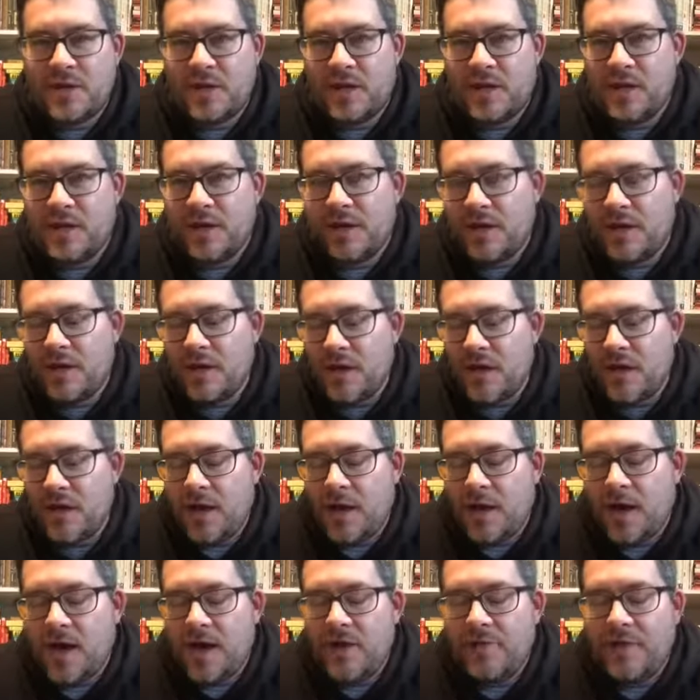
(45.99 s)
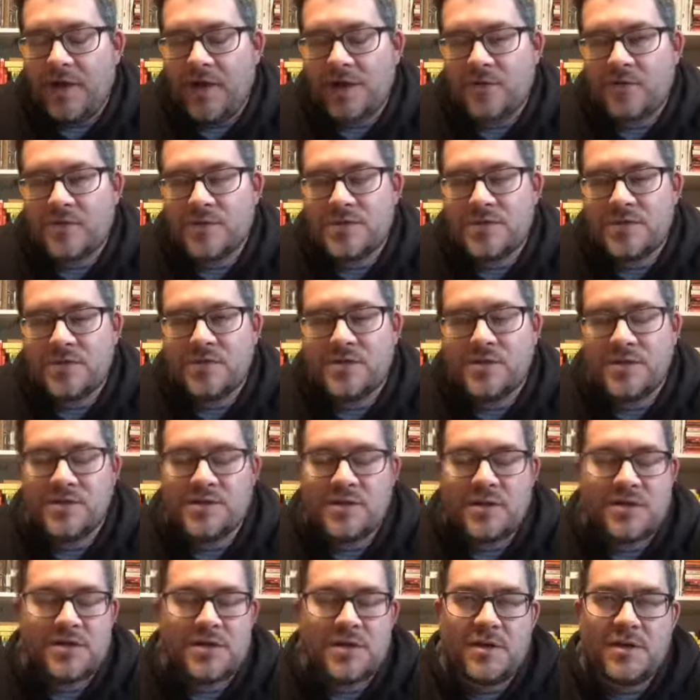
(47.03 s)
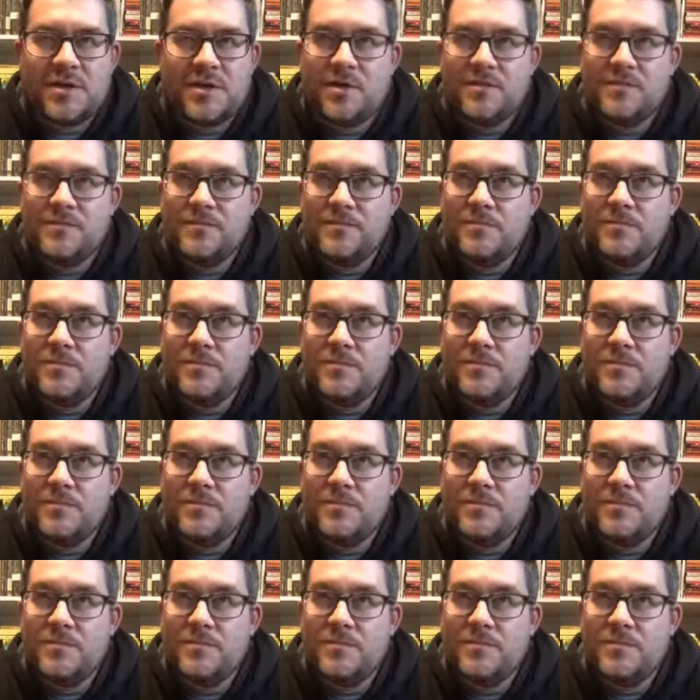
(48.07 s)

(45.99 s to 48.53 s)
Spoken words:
and I thought it was just such a